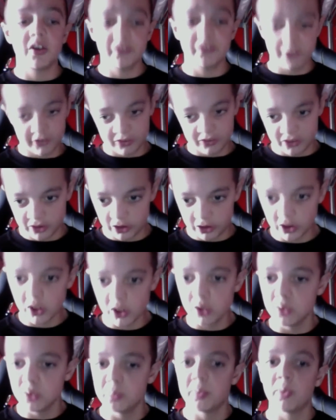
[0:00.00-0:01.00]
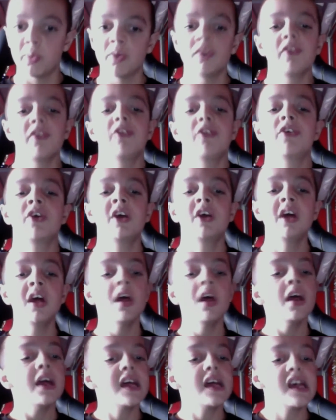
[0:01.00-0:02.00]
to 2 points
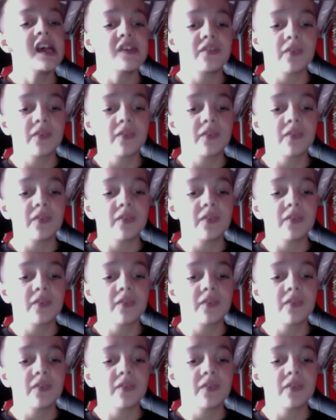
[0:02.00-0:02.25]
if